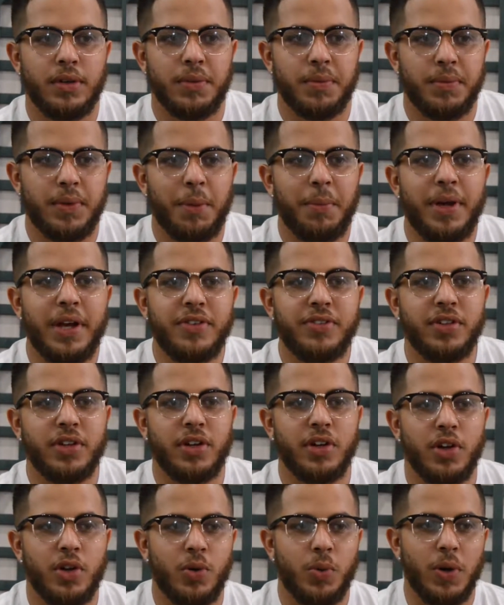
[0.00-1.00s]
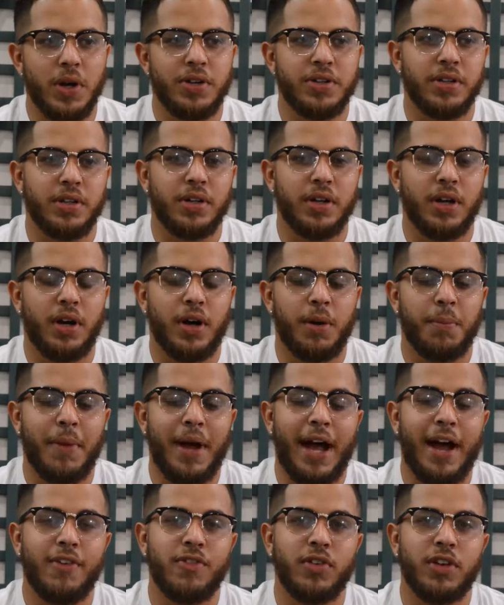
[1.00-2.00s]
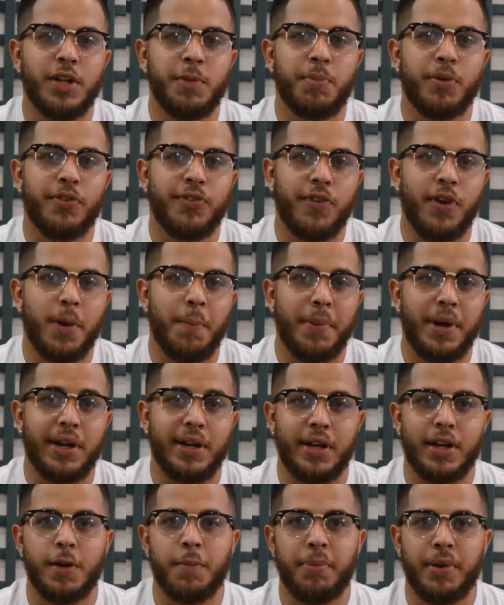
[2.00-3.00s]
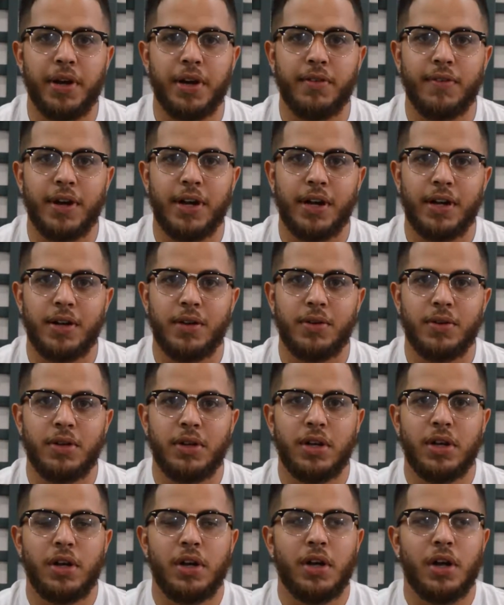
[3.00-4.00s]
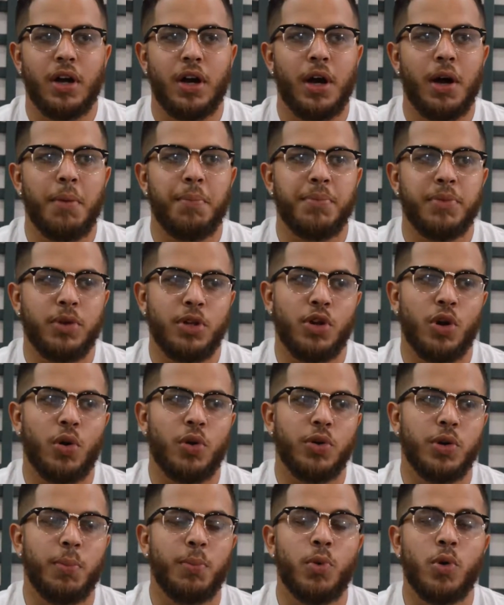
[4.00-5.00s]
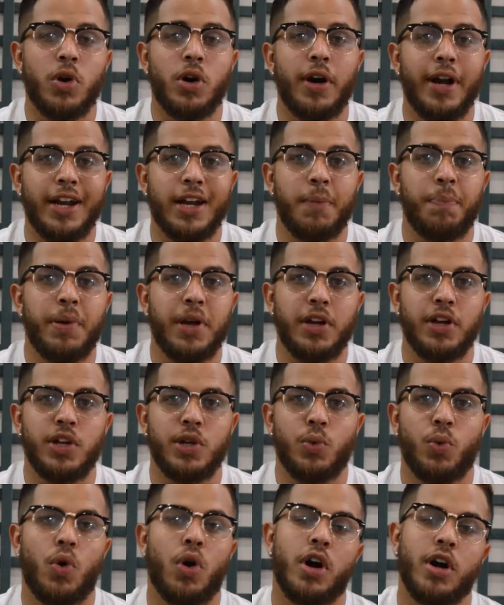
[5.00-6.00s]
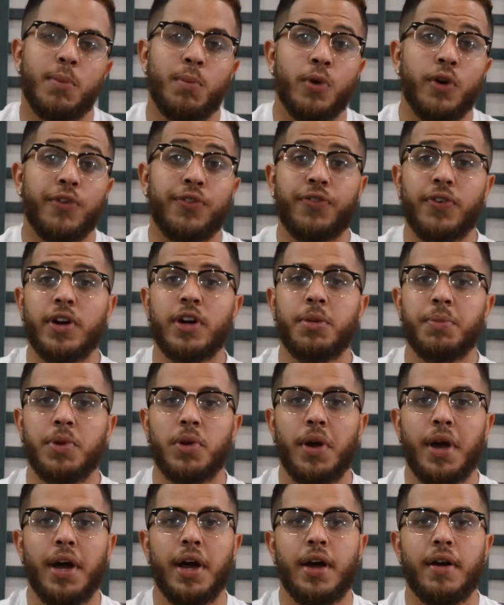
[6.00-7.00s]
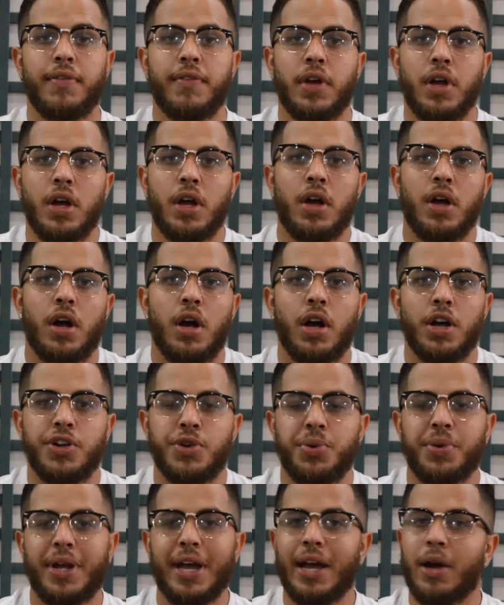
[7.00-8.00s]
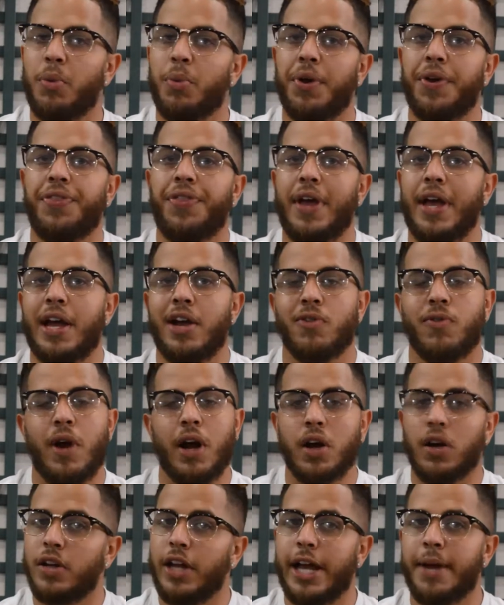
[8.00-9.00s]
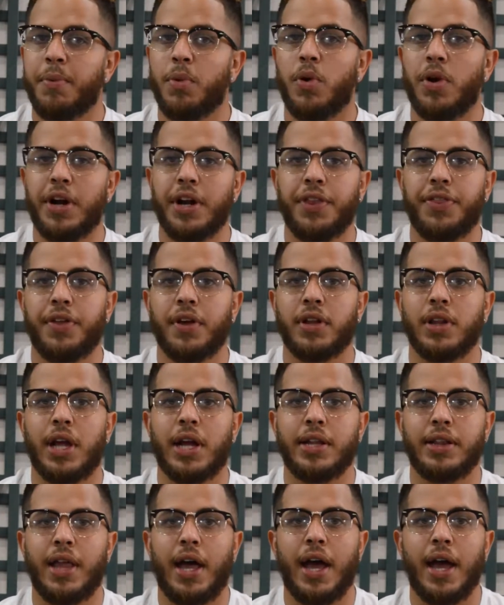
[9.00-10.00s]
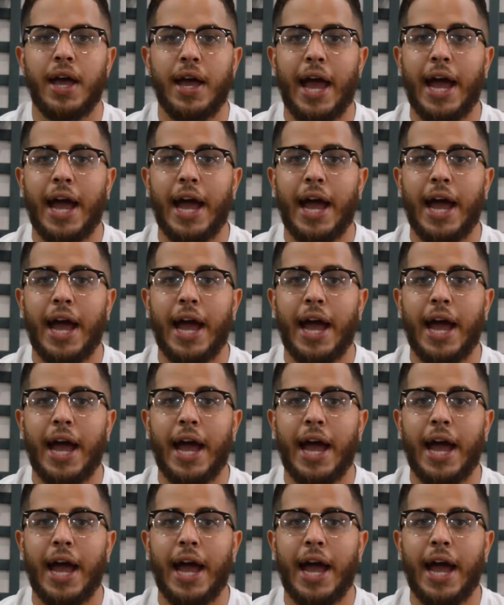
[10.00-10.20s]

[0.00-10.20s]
I mean, that's a good question. I really prefer being independent right now. You know, the more independent you are, the more freedom you have. You get with a record label or anything like that.